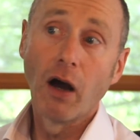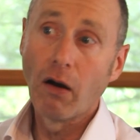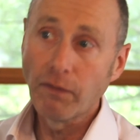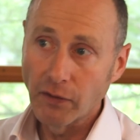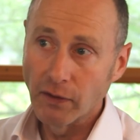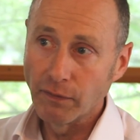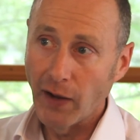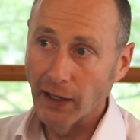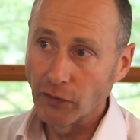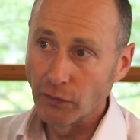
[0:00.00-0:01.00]
after the
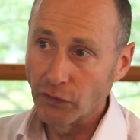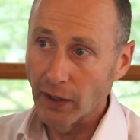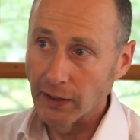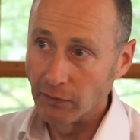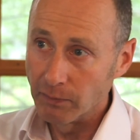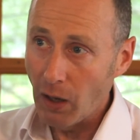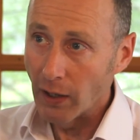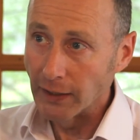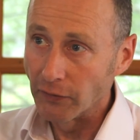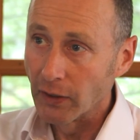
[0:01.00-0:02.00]
fact of state of
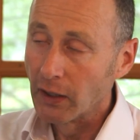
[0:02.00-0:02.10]
mind.